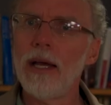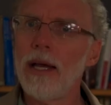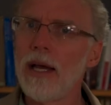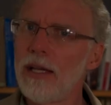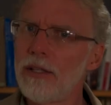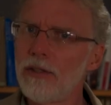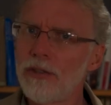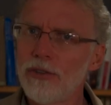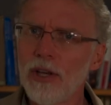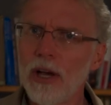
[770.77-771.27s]

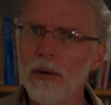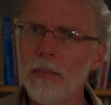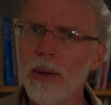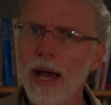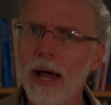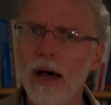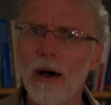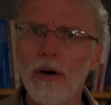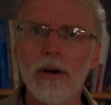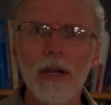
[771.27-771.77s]
And
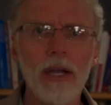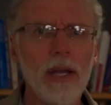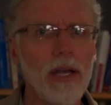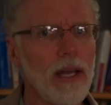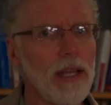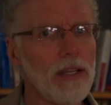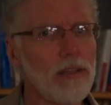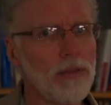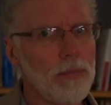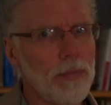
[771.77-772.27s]
somehow
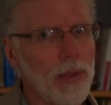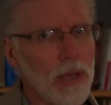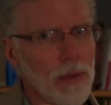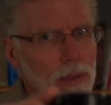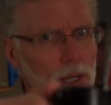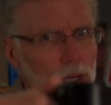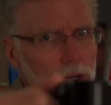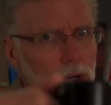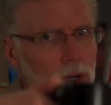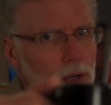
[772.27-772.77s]
it's
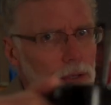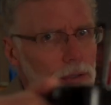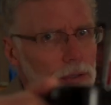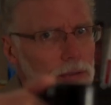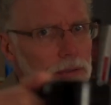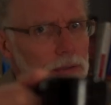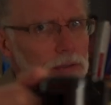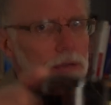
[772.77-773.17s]
biblical.